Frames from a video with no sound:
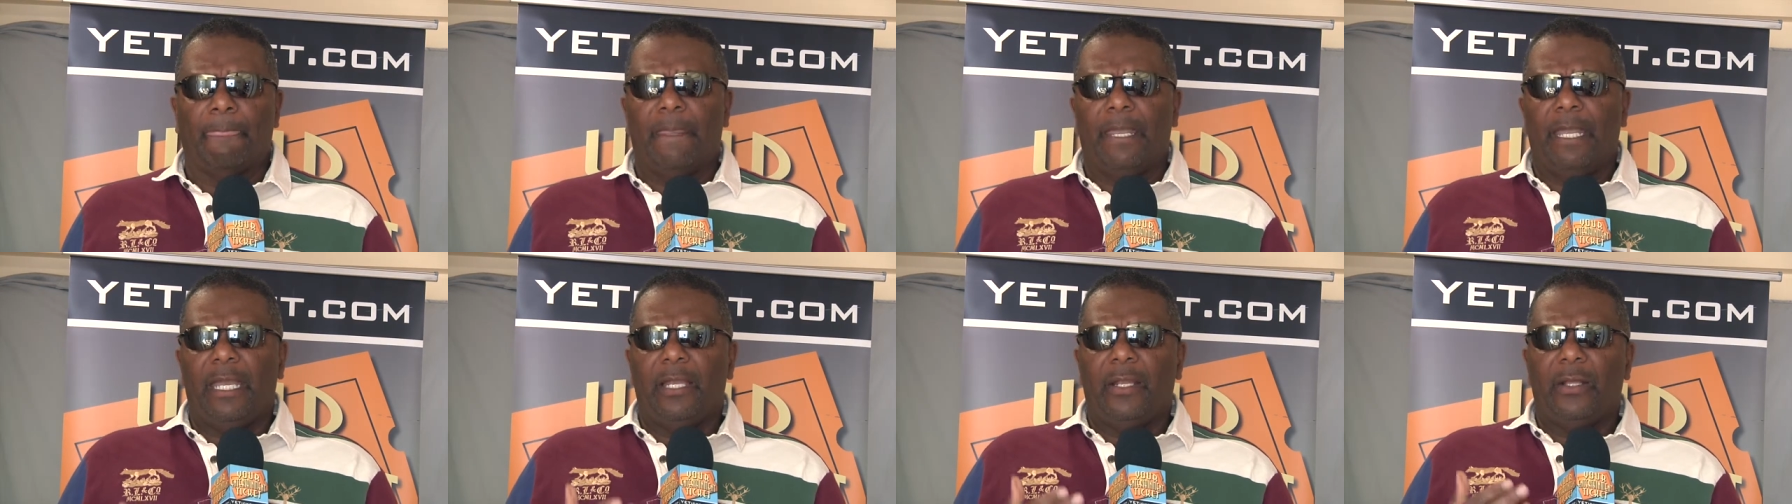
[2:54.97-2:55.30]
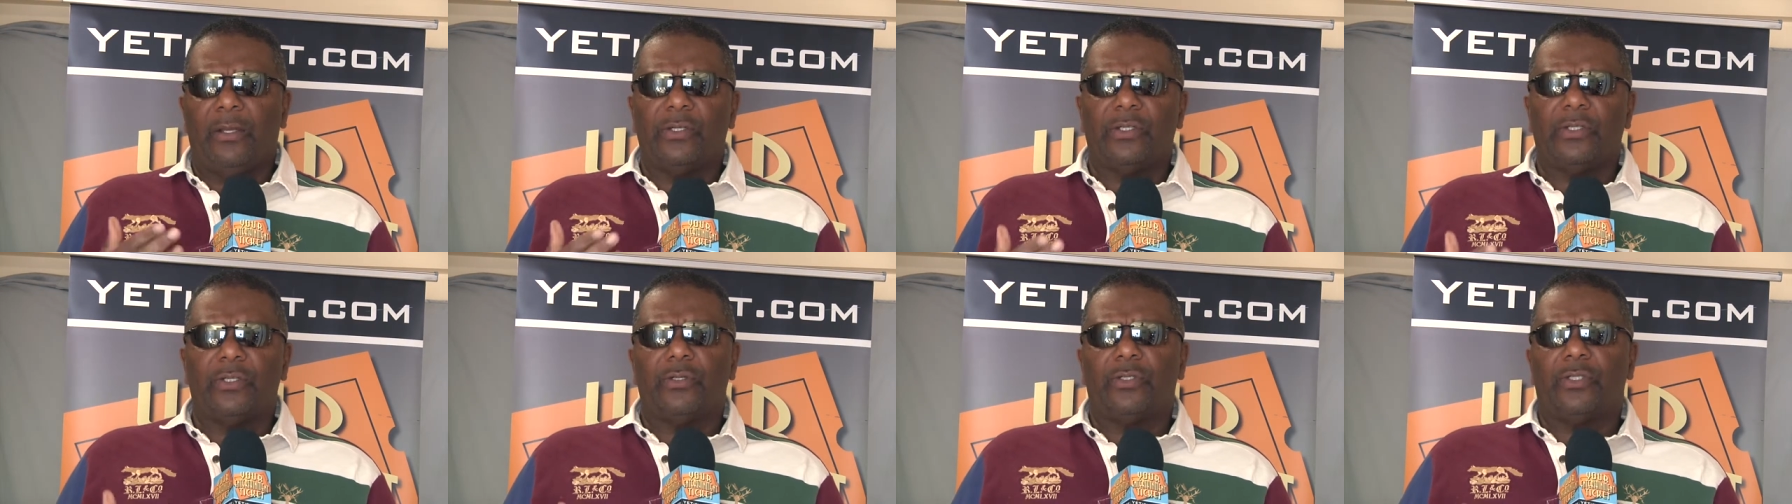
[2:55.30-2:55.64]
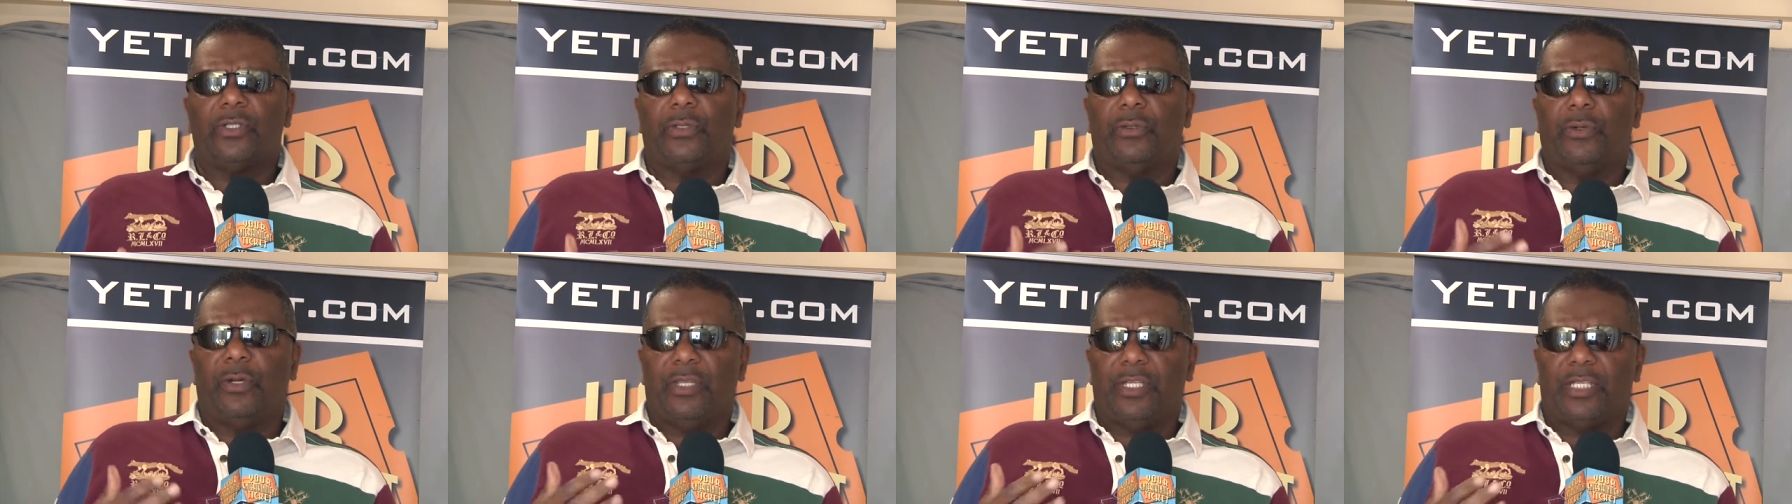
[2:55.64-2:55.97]
and also
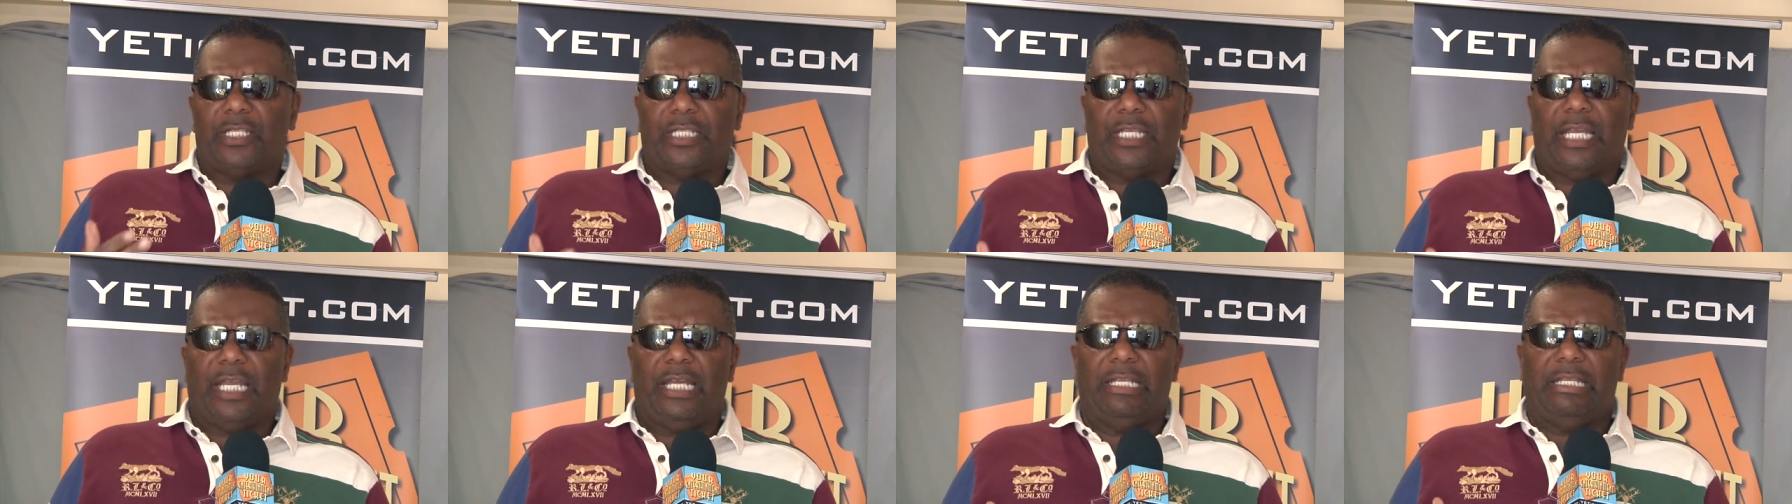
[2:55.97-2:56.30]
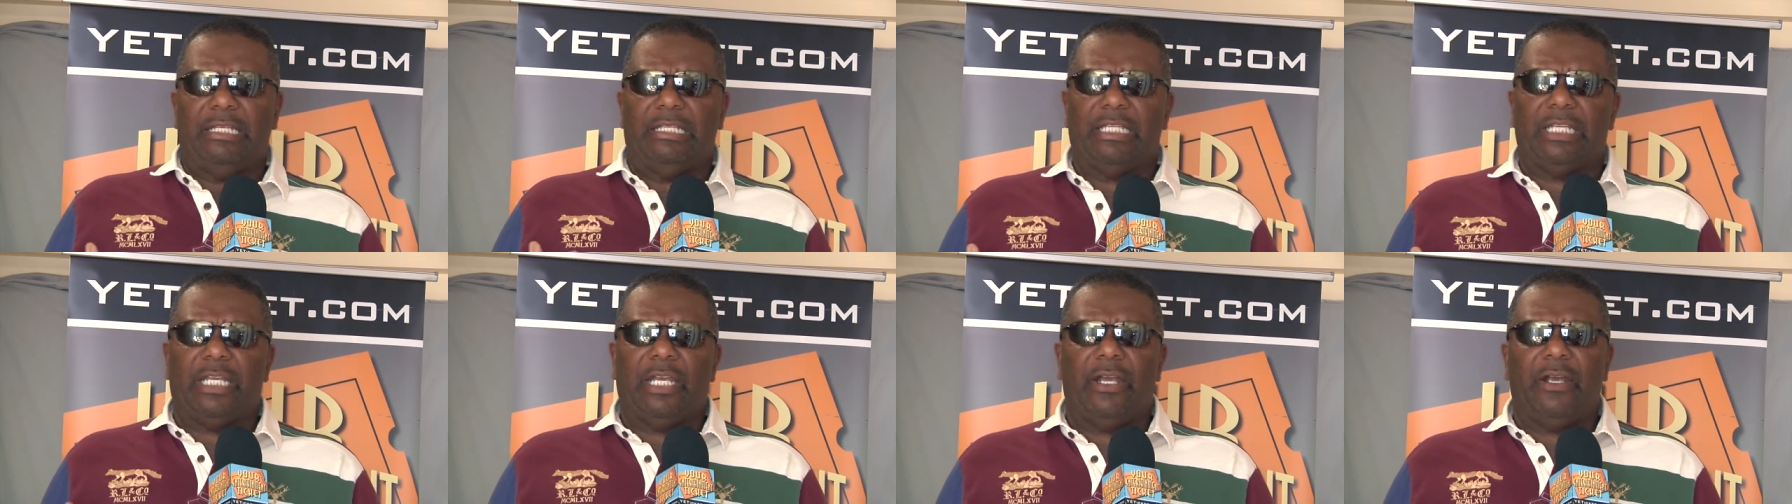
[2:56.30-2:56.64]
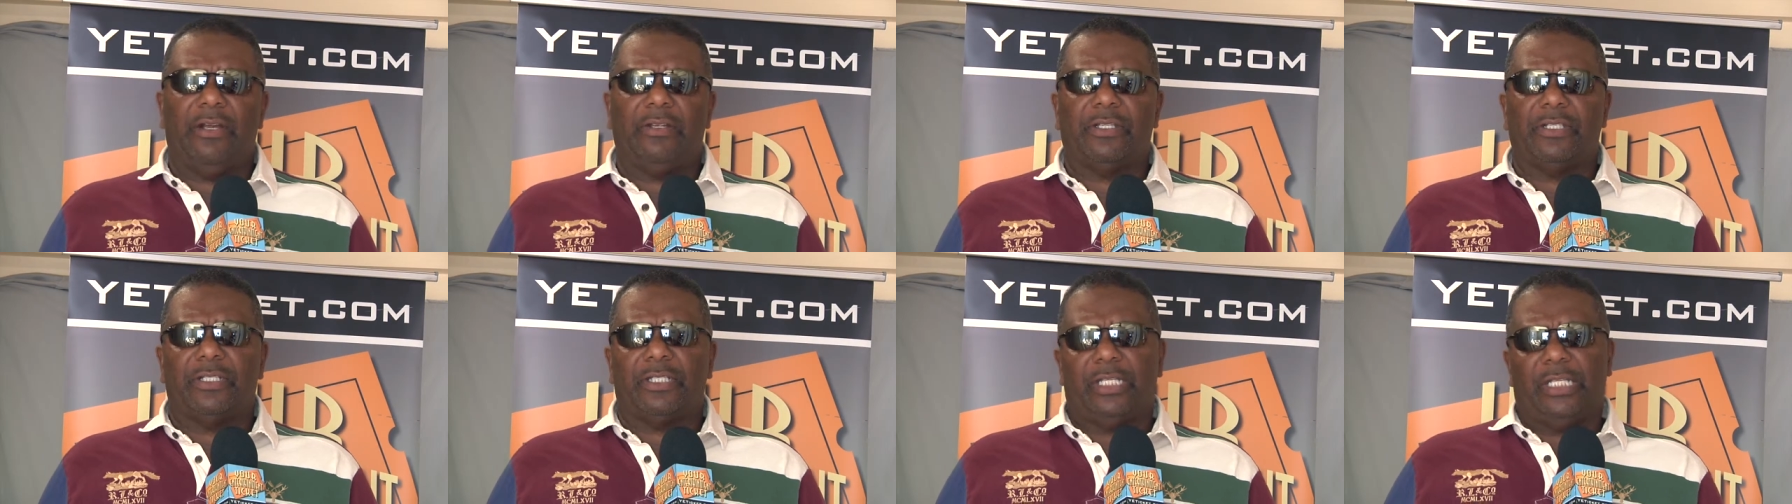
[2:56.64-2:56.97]
to understand these
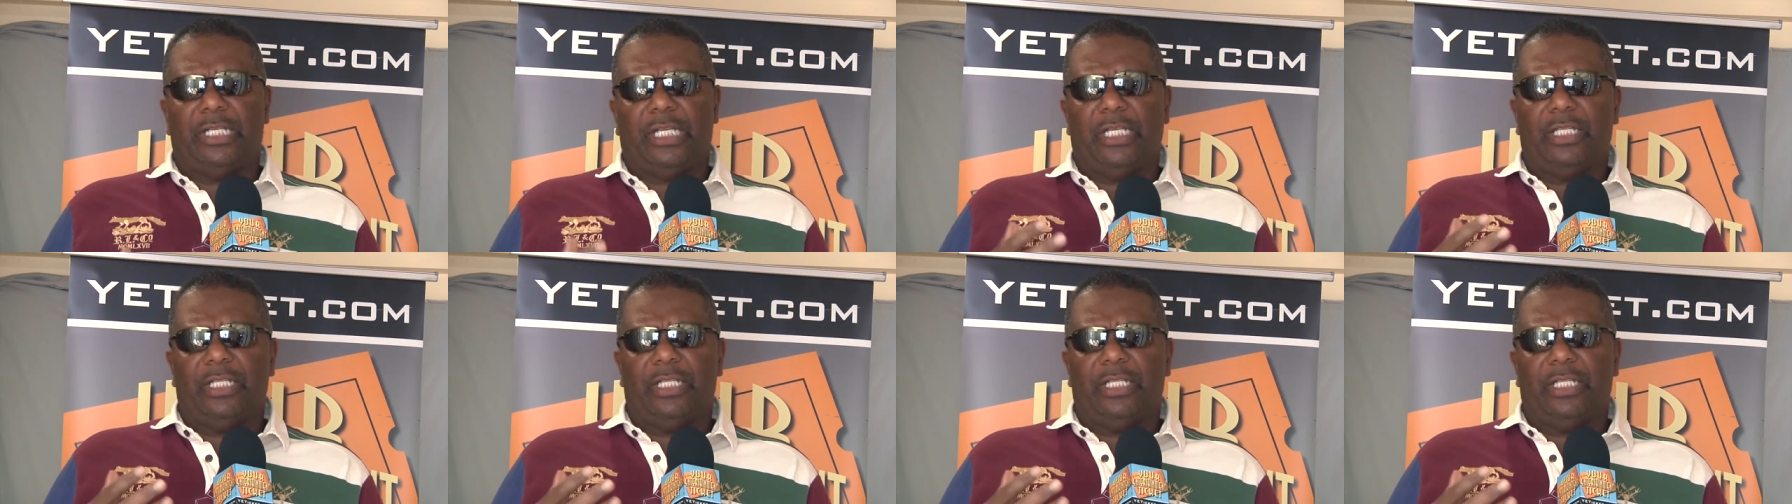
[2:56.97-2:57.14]
characters and